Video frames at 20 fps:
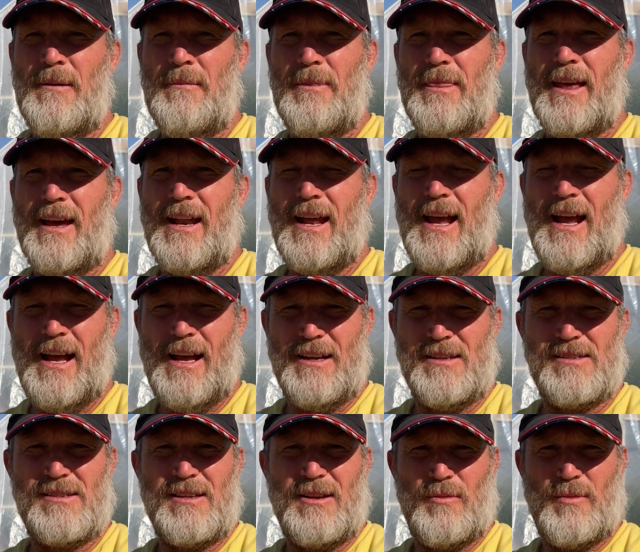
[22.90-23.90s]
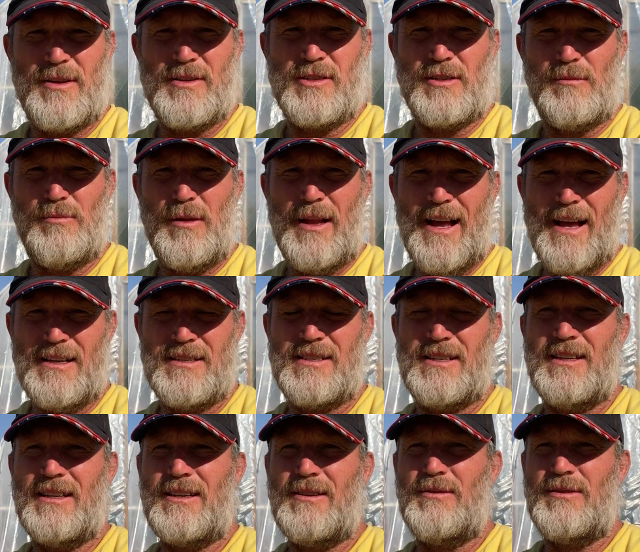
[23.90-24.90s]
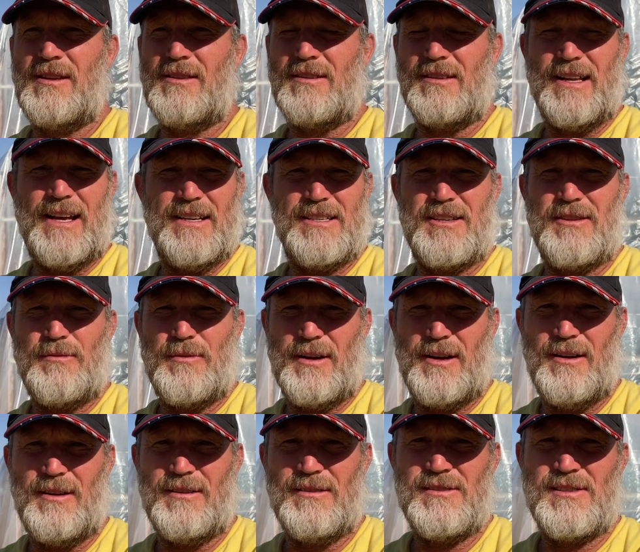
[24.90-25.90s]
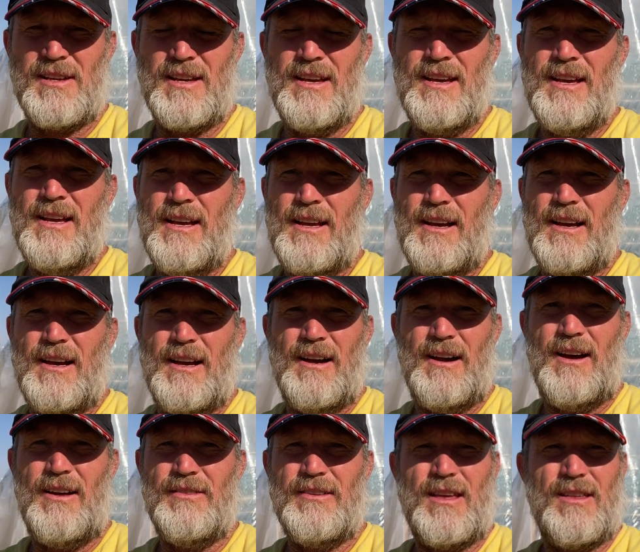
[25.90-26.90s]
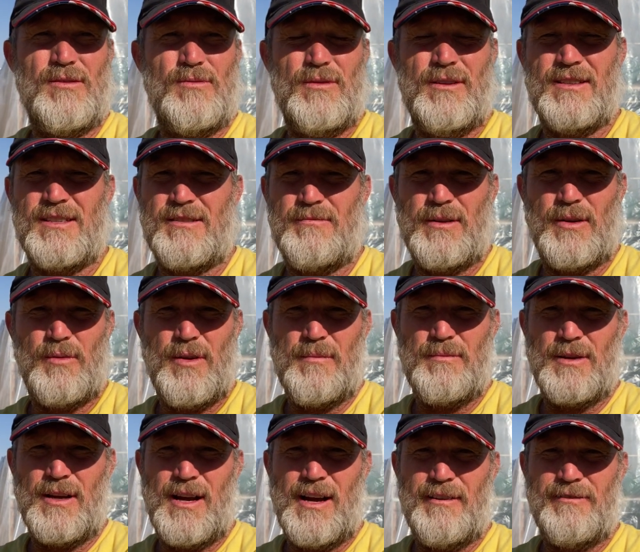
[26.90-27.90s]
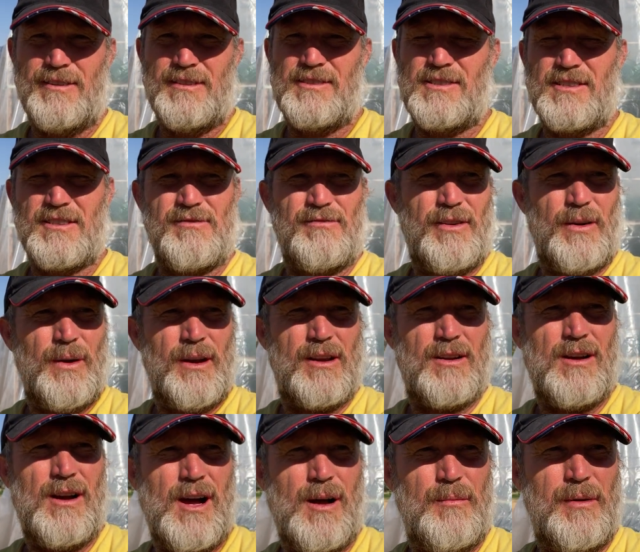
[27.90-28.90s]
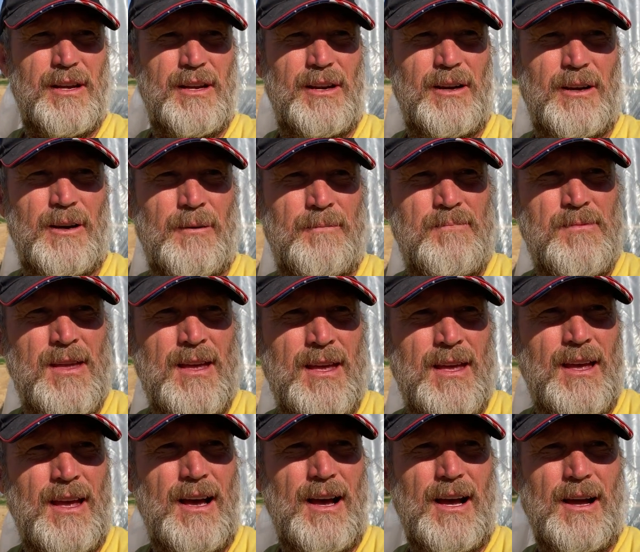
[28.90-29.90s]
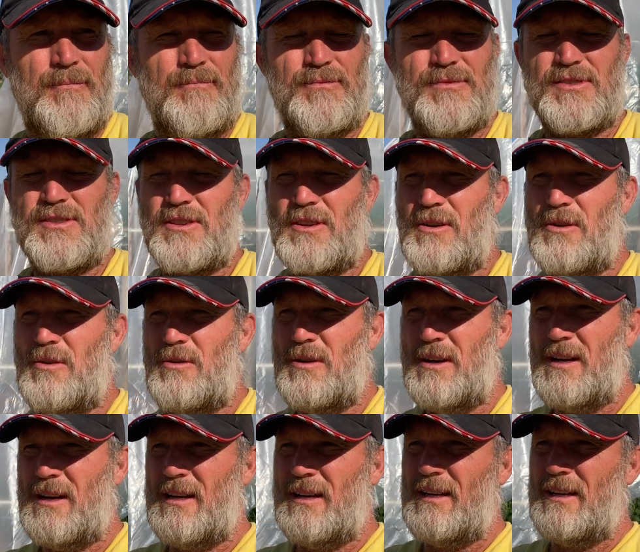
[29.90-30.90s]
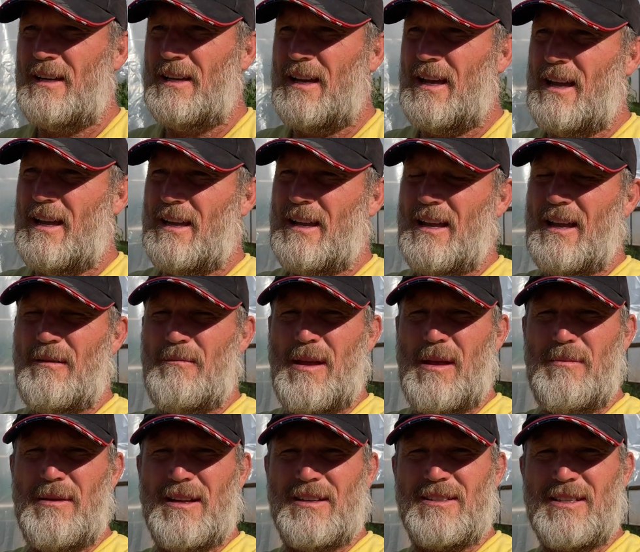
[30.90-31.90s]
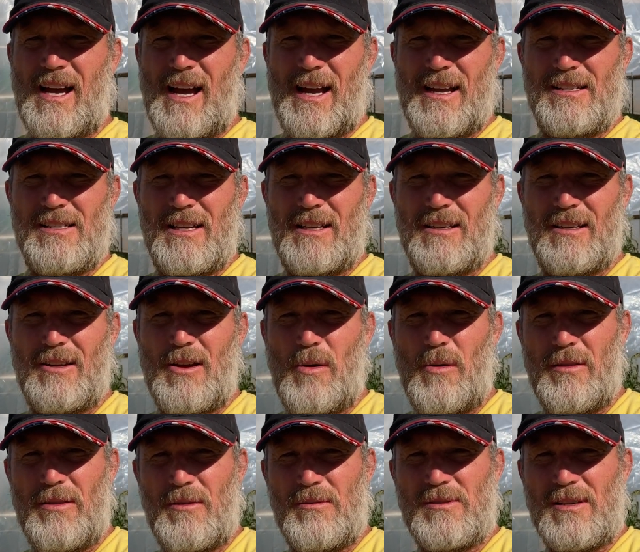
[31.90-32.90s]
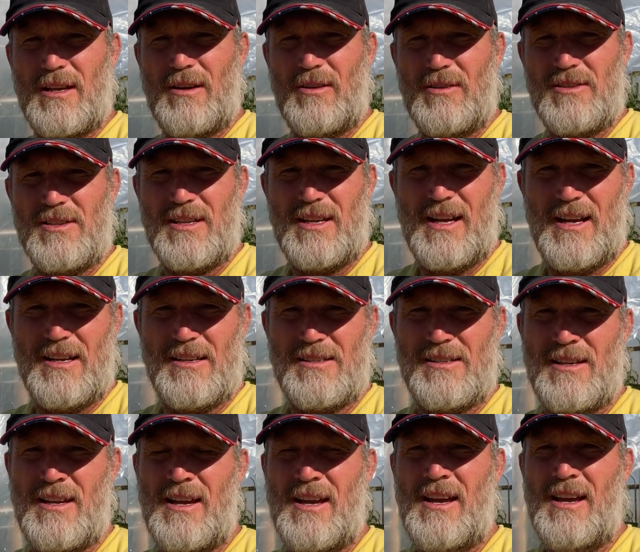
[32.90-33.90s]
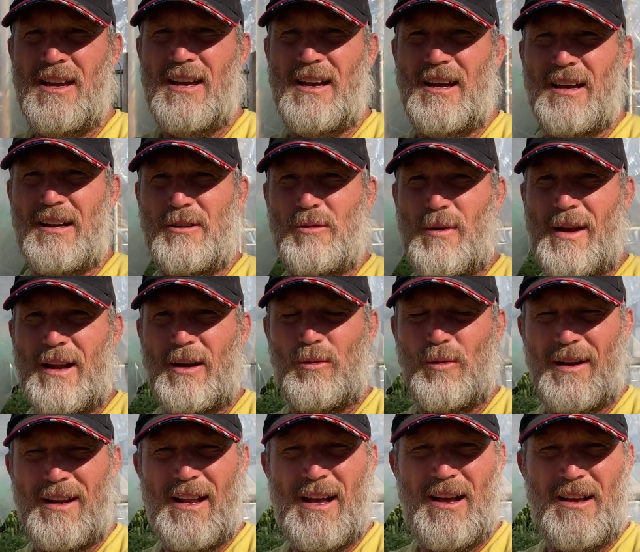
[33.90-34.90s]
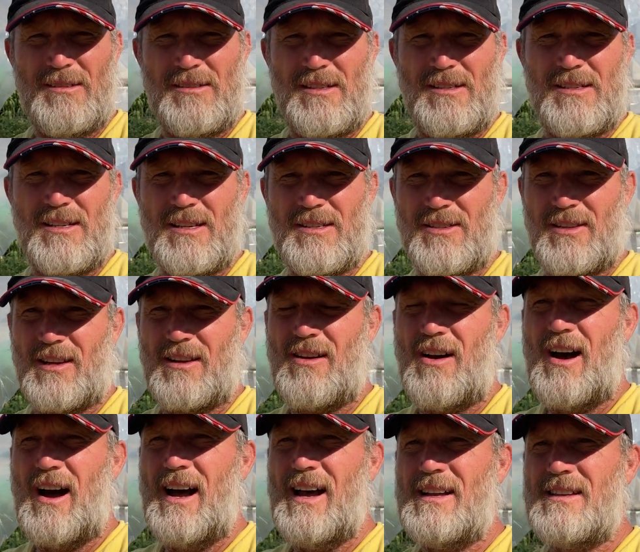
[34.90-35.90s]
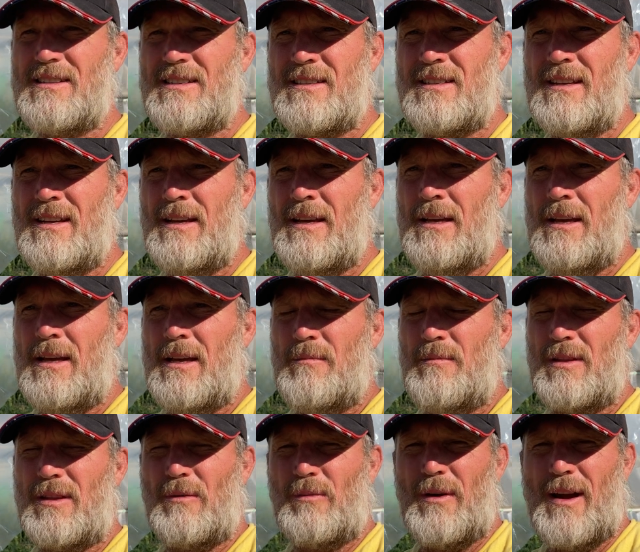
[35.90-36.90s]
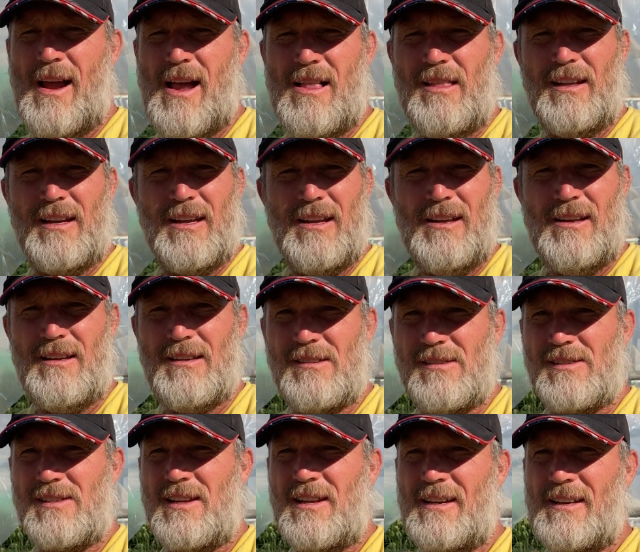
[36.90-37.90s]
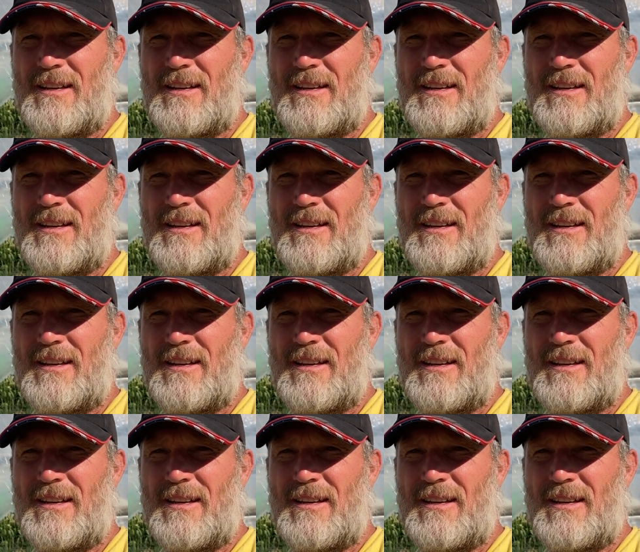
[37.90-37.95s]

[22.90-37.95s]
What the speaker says: that has the original plastic within the last 3 years. All the other ones have been ripped off. It's just very common here. So it may be enticing to go with those NRCS grant greenhouses because of the cost, but the reality is